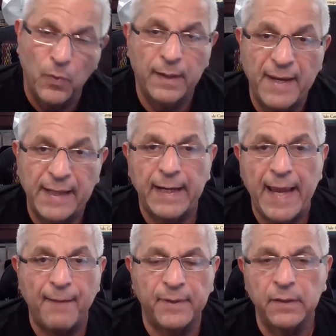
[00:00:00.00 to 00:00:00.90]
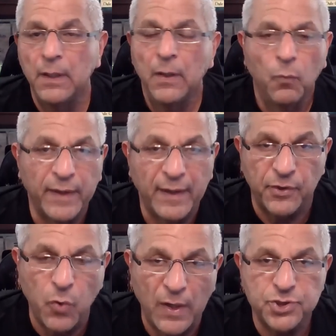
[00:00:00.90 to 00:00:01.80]
want to make it happen? Whatever the
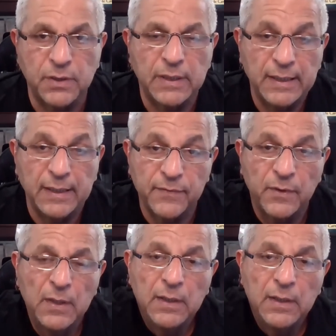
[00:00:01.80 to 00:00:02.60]
question is,